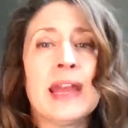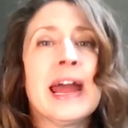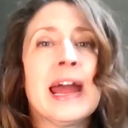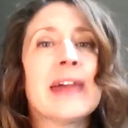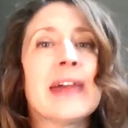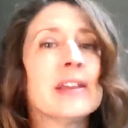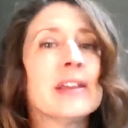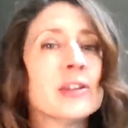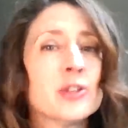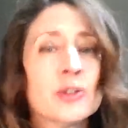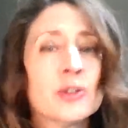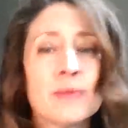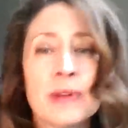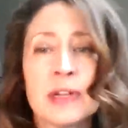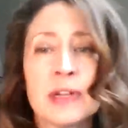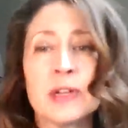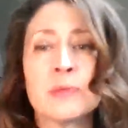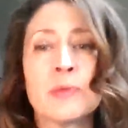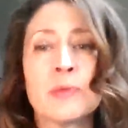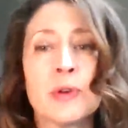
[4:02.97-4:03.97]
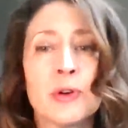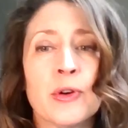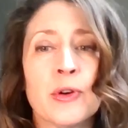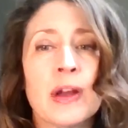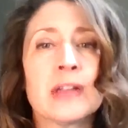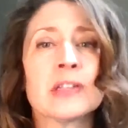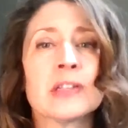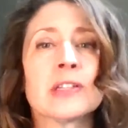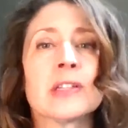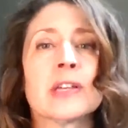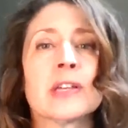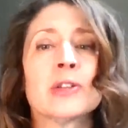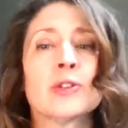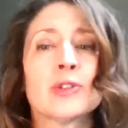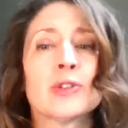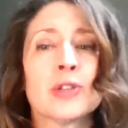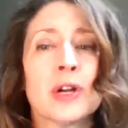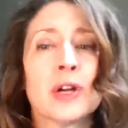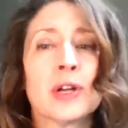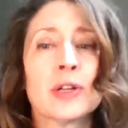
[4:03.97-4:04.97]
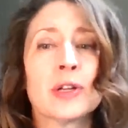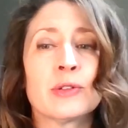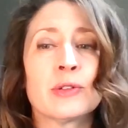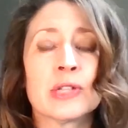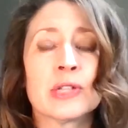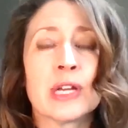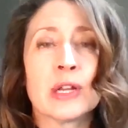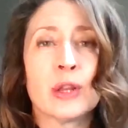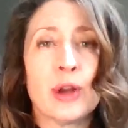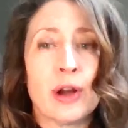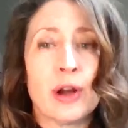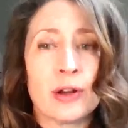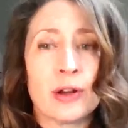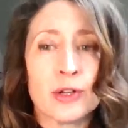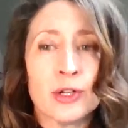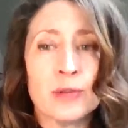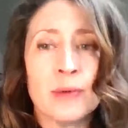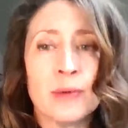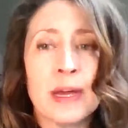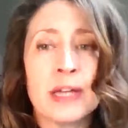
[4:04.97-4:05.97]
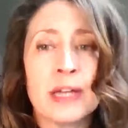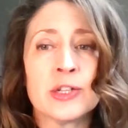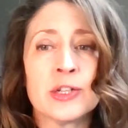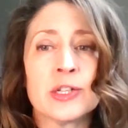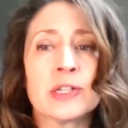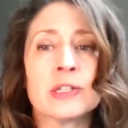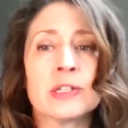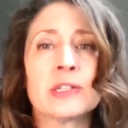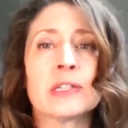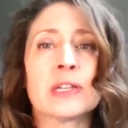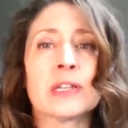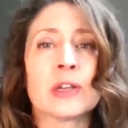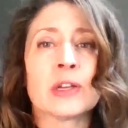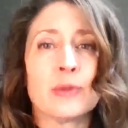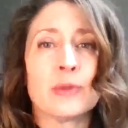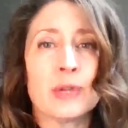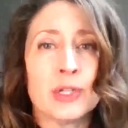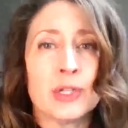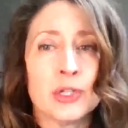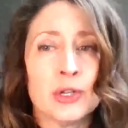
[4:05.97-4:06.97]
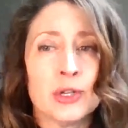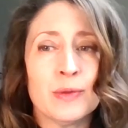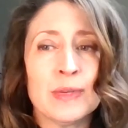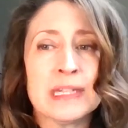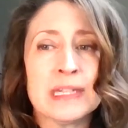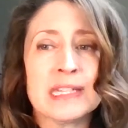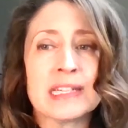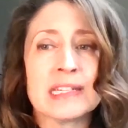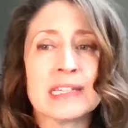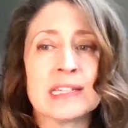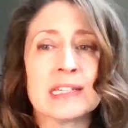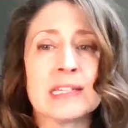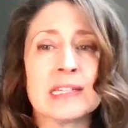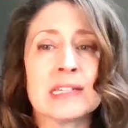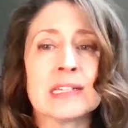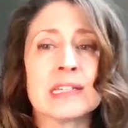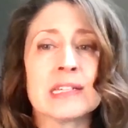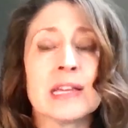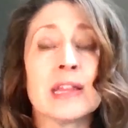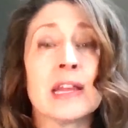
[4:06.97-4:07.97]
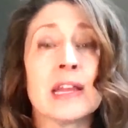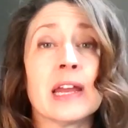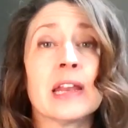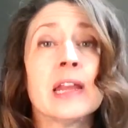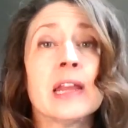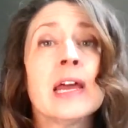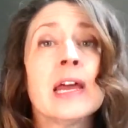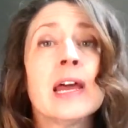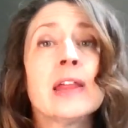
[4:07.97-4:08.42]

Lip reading: And then as you're ready to progress, then you start using larger ranges, increase your resistance, and then